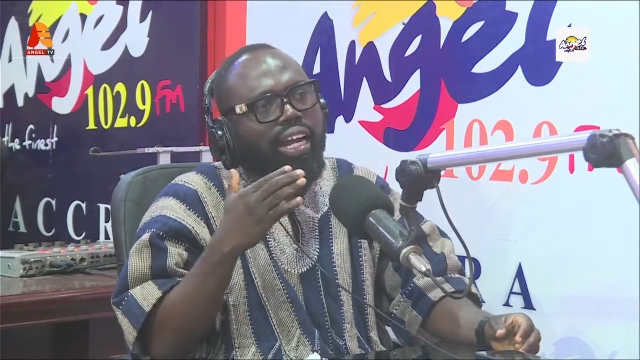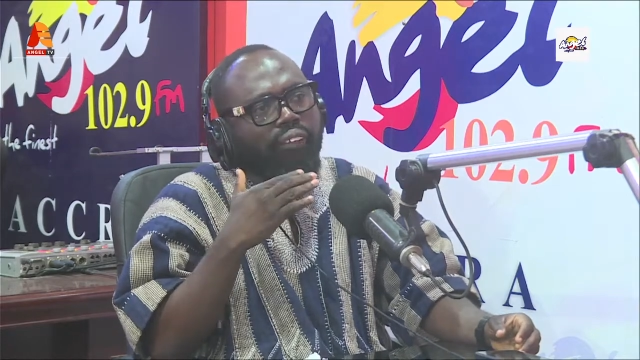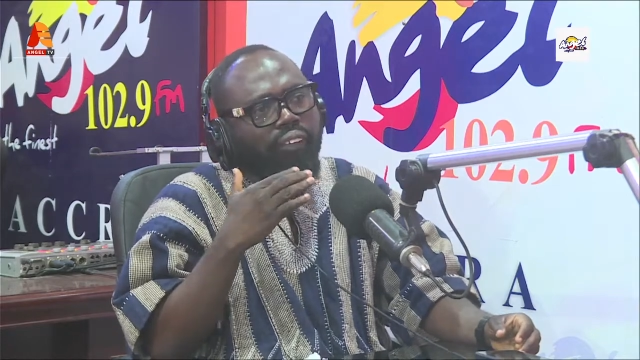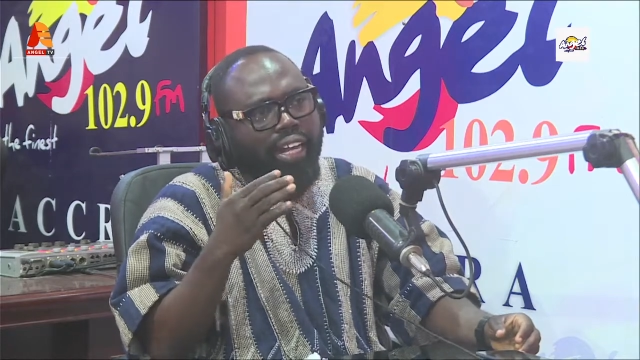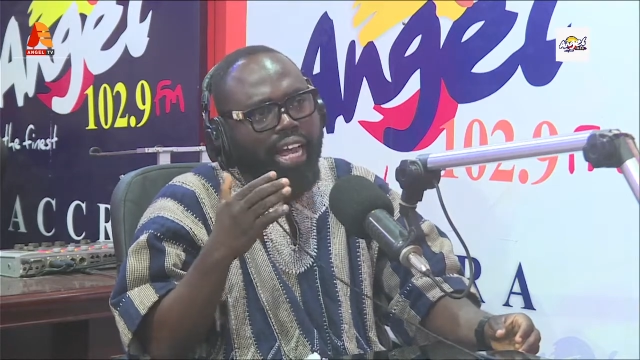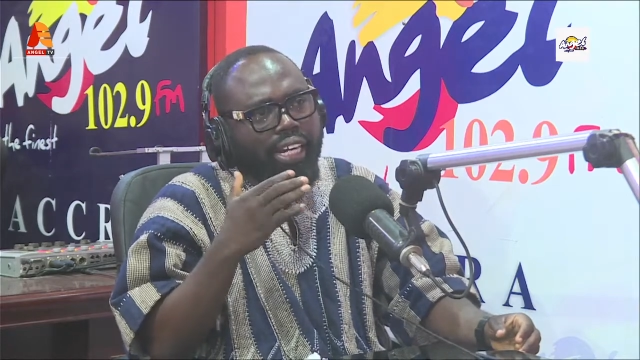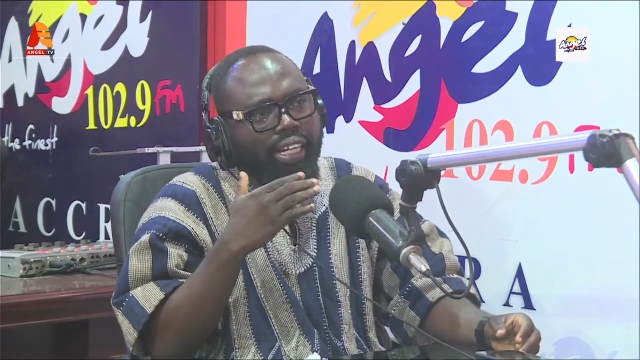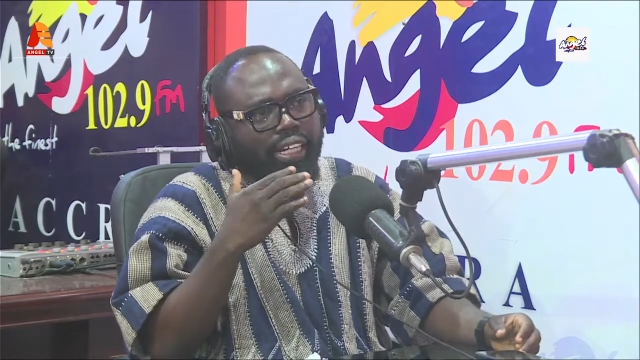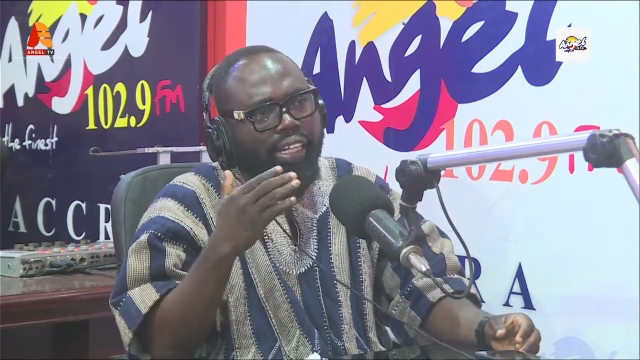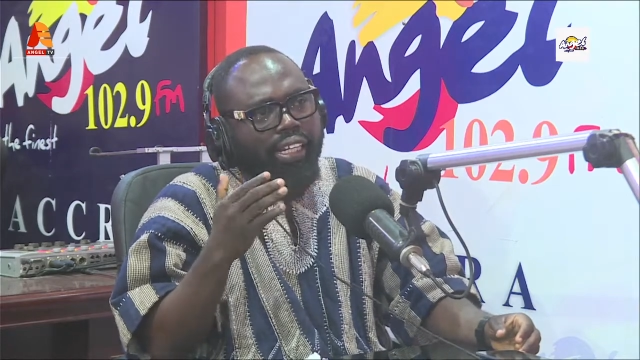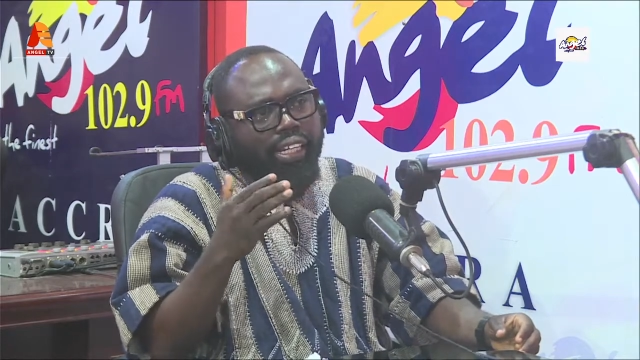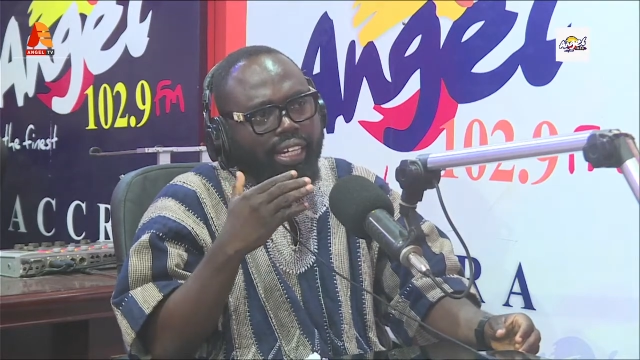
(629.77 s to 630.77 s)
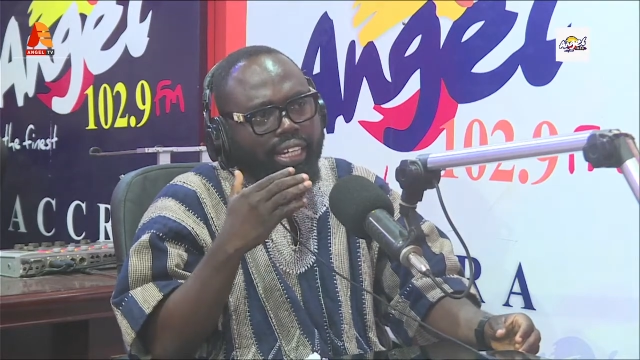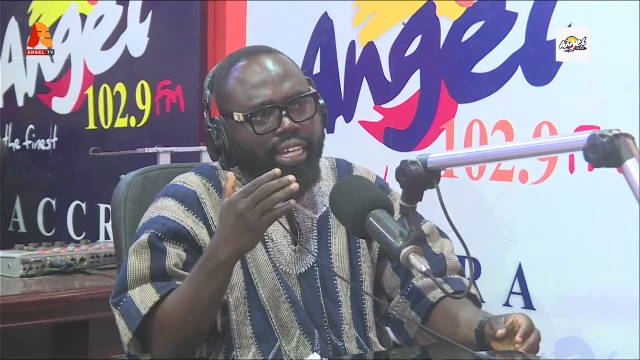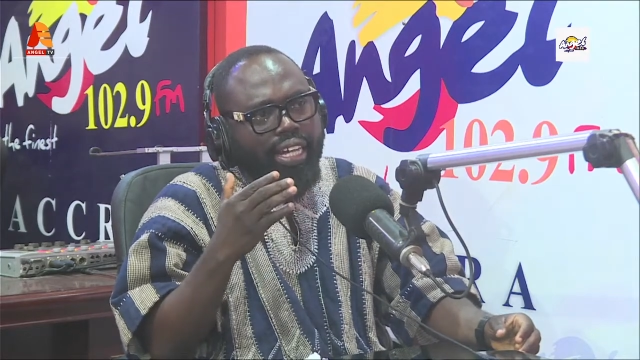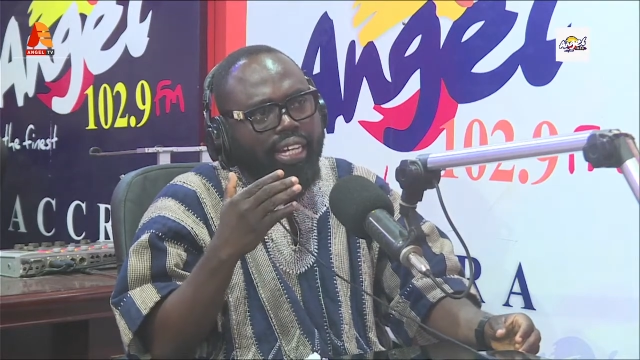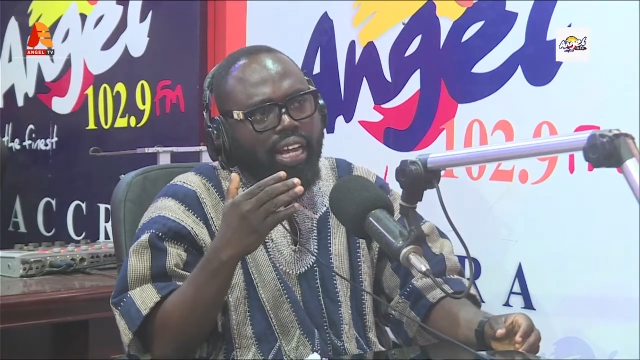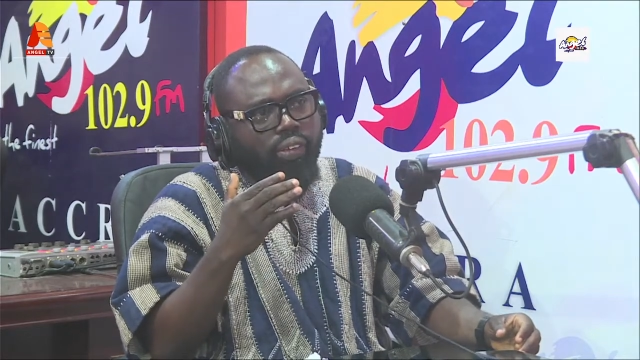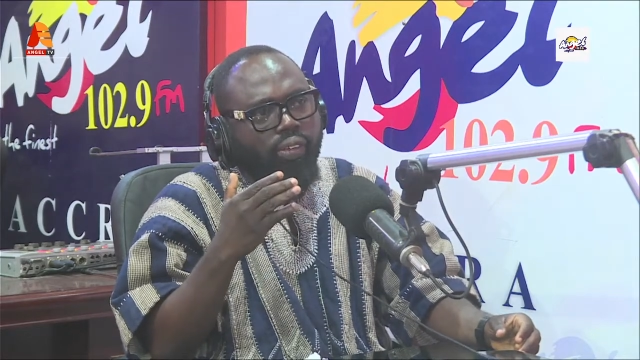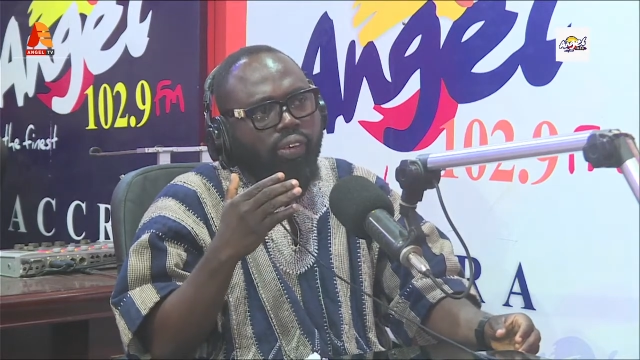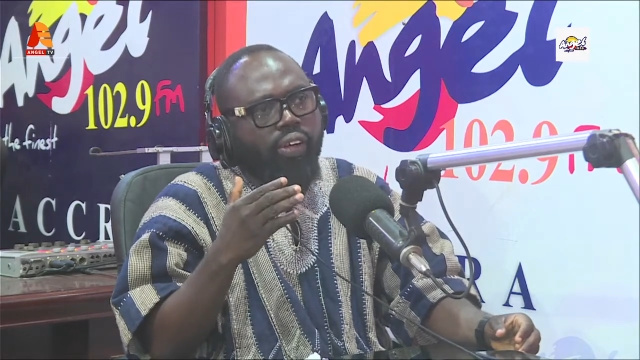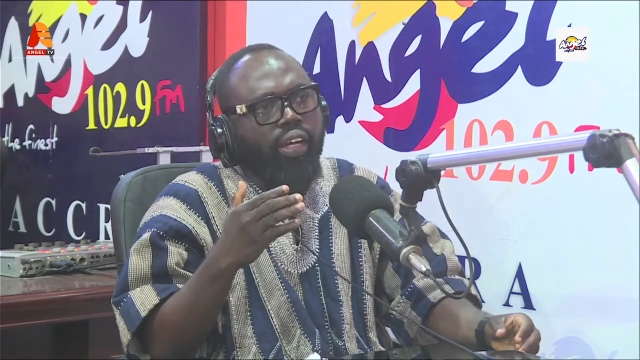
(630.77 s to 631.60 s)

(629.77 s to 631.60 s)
Africa ne ekeke kan